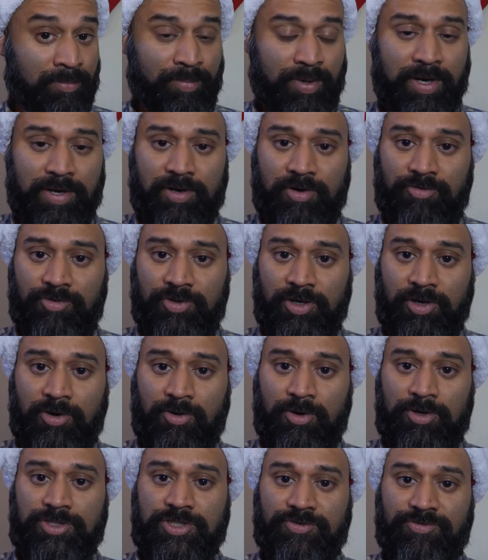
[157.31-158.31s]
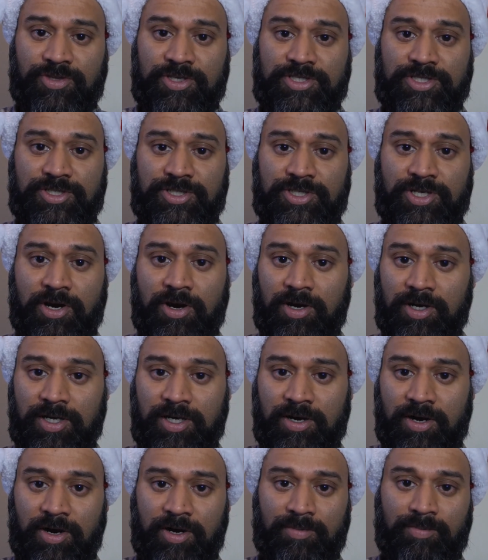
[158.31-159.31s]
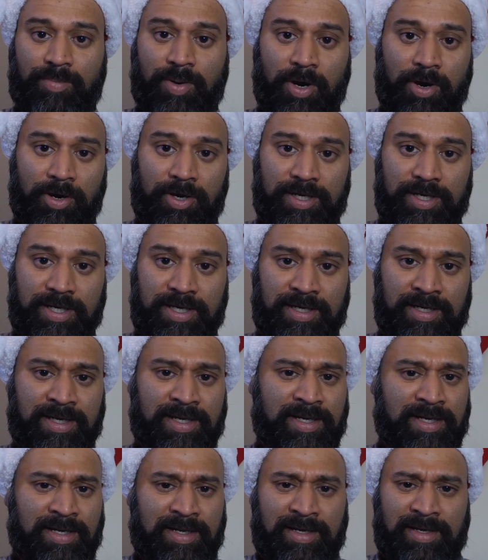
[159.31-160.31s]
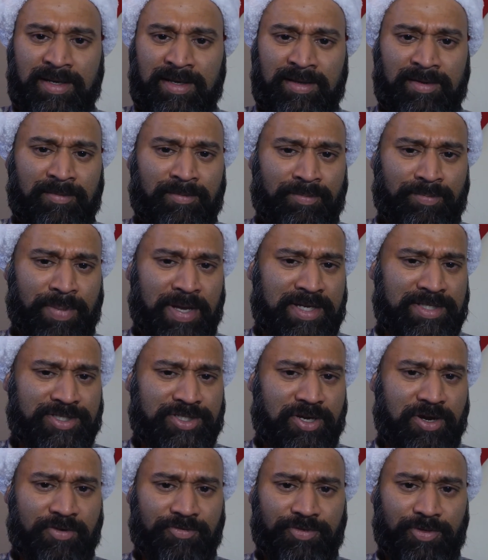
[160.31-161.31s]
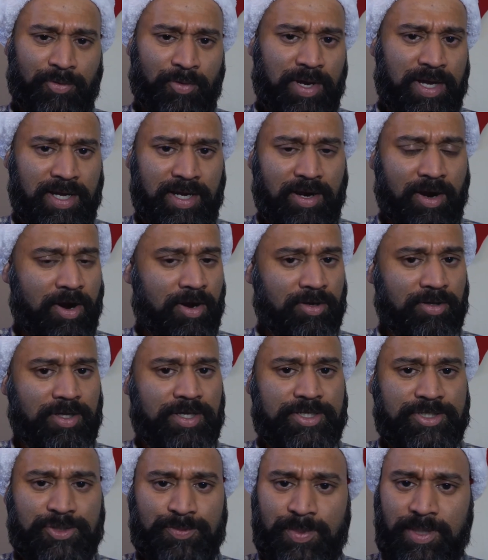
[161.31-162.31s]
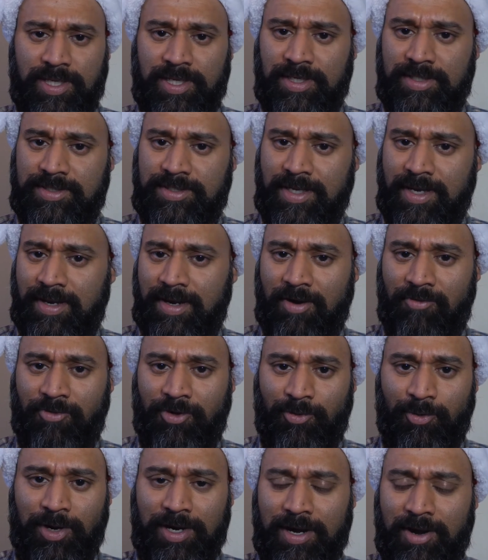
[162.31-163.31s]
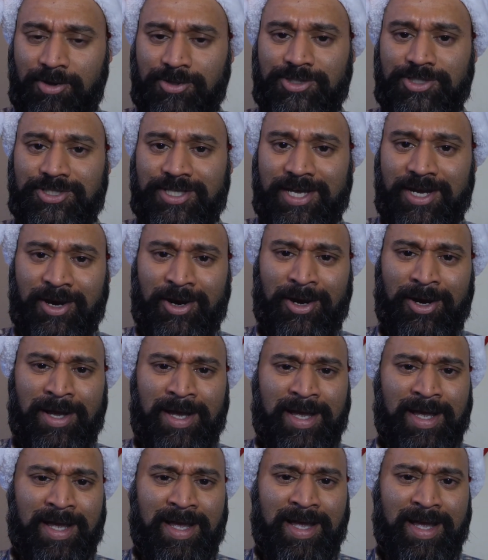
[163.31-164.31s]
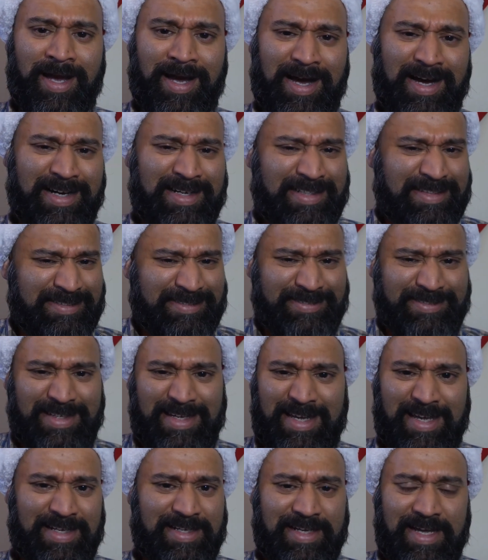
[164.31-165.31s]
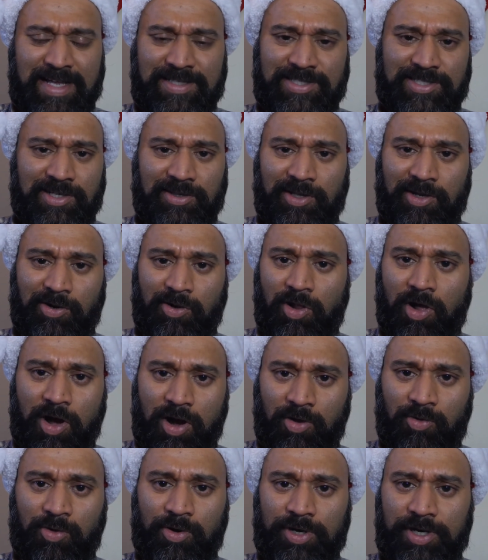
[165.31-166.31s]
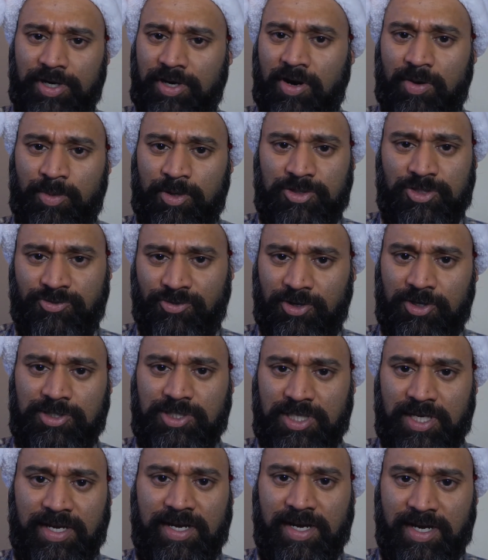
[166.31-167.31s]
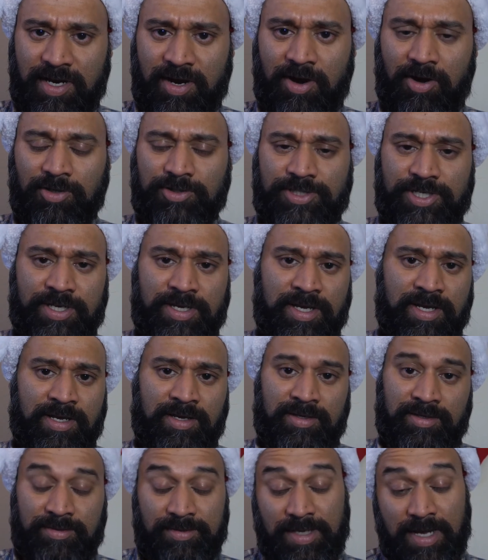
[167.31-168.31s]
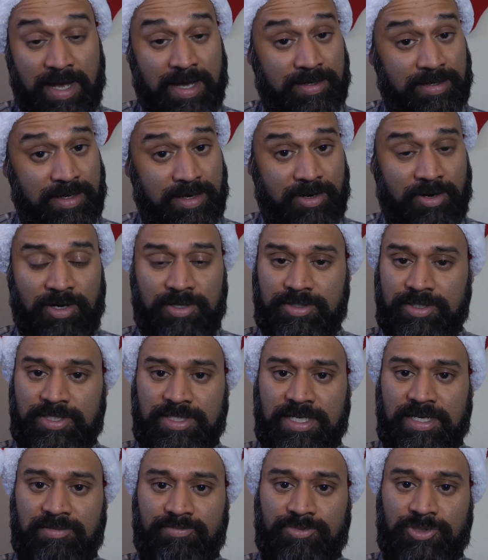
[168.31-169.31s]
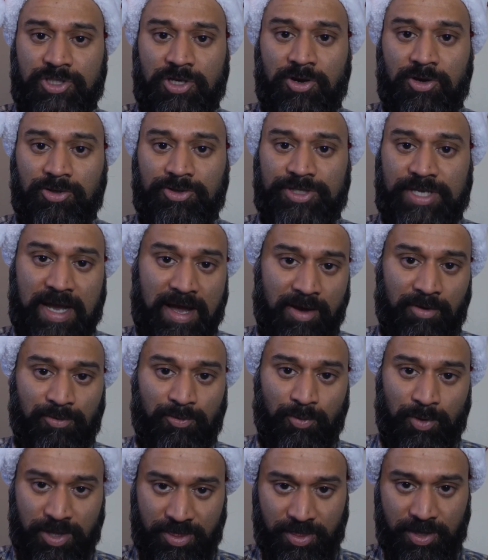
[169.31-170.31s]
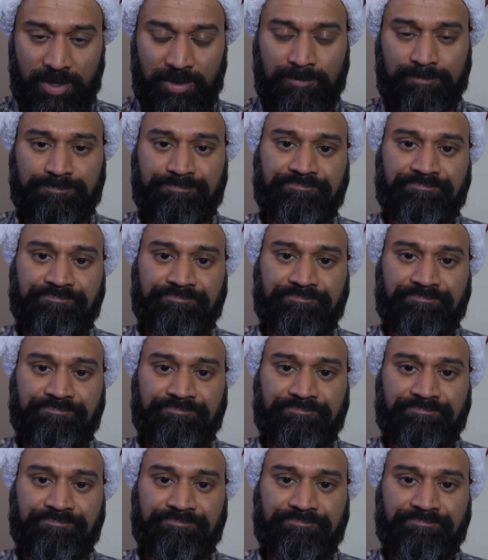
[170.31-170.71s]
But over the course of this doggone party, based off the way Carly speaks and everyone else there, uh, it gets a little awkward and almost feels like a cult. Yet Erin seems all down with it.